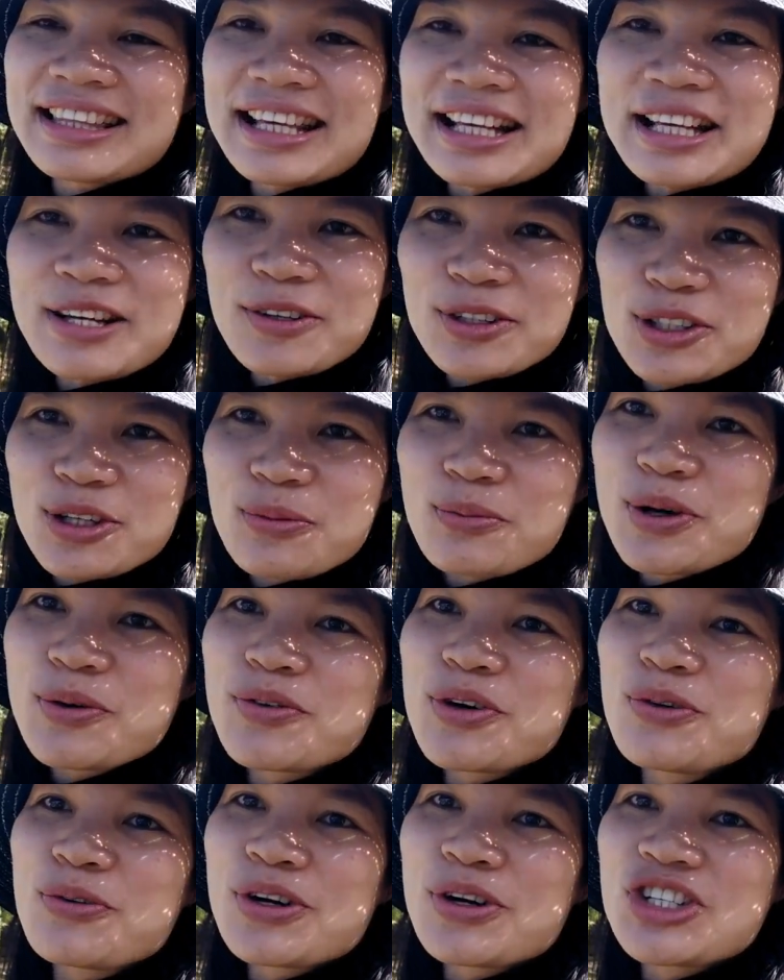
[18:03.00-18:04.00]
and thank you so
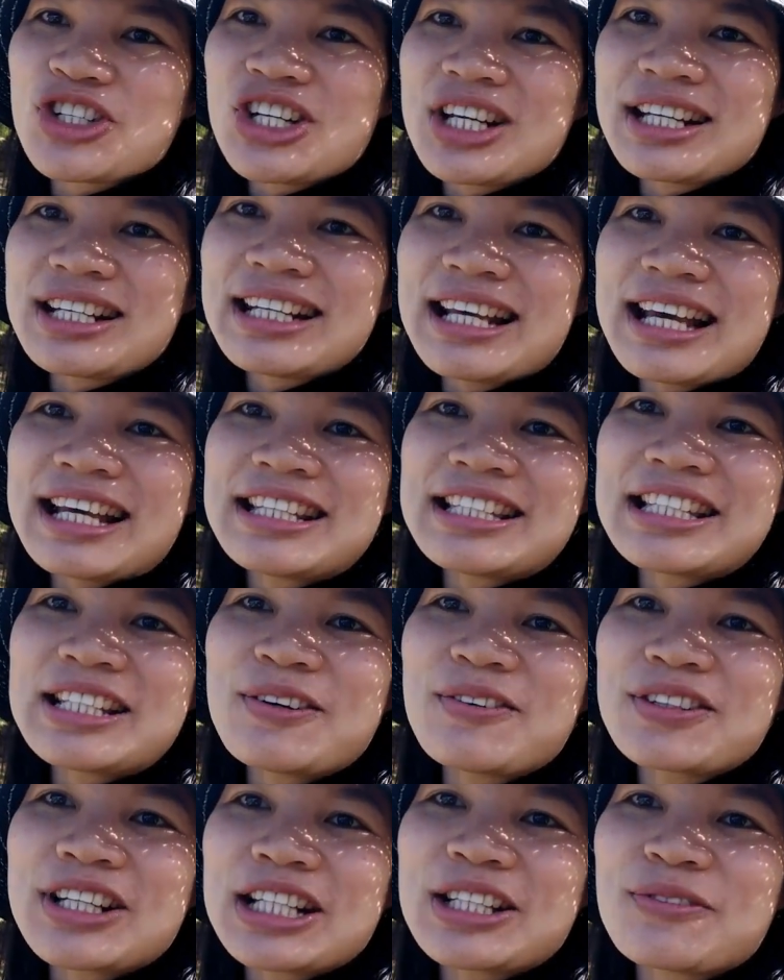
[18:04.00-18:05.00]
much for watching, and
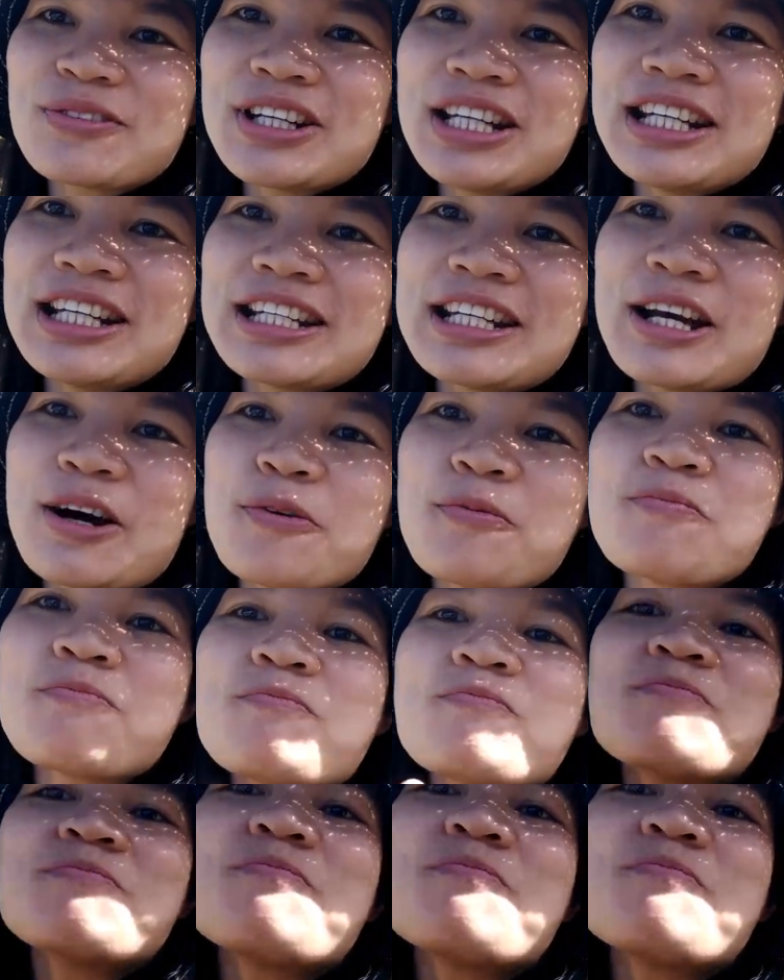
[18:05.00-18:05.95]
see you next video.